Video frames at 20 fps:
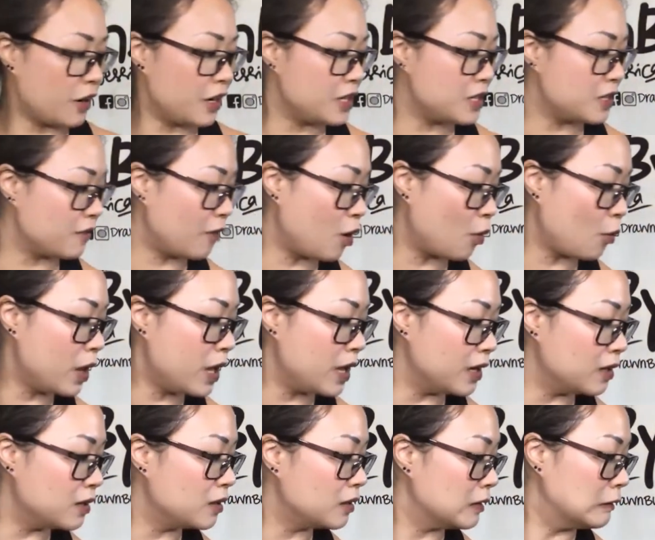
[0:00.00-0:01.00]
is the wrong
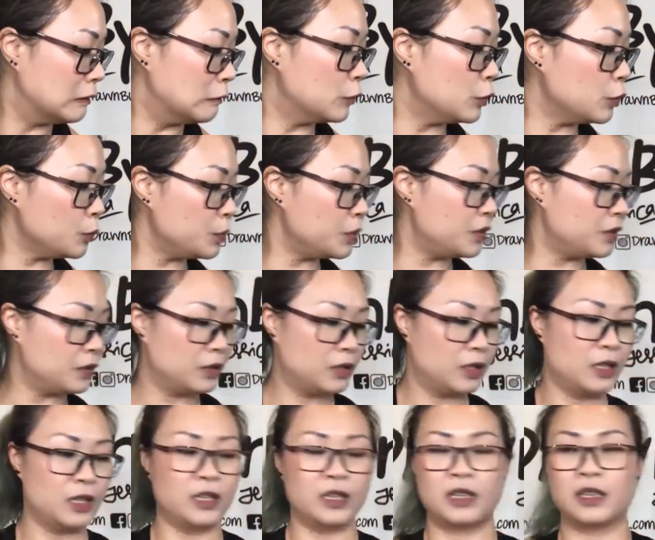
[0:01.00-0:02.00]
one. Oops.
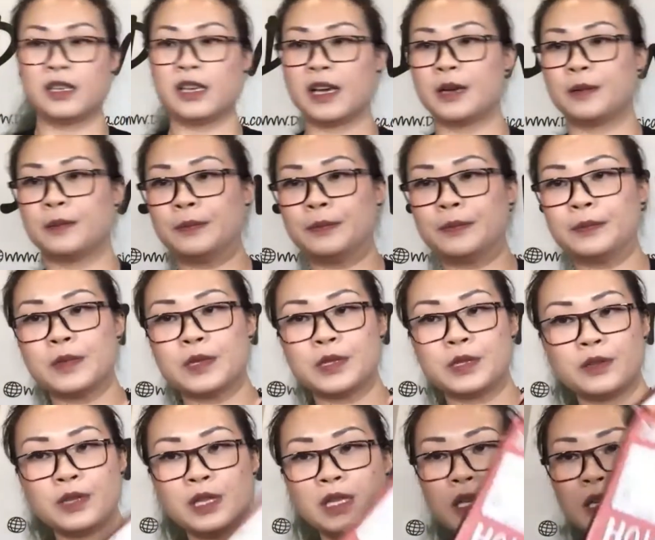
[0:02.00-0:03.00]
Yeah. So this is